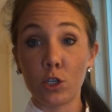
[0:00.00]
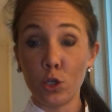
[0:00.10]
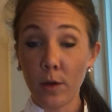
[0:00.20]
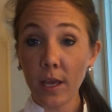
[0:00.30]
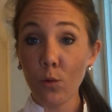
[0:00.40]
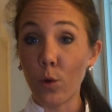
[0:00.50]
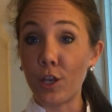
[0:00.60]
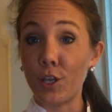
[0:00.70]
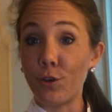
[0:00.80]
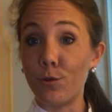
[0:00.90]
doing
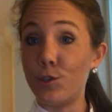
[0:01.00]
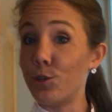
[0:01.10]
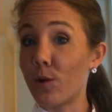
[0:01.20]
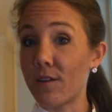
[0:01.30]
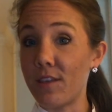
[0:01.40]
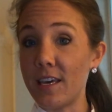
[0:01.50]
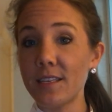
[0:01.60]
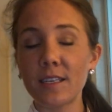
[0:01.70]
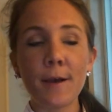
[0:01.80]
when you do one of these,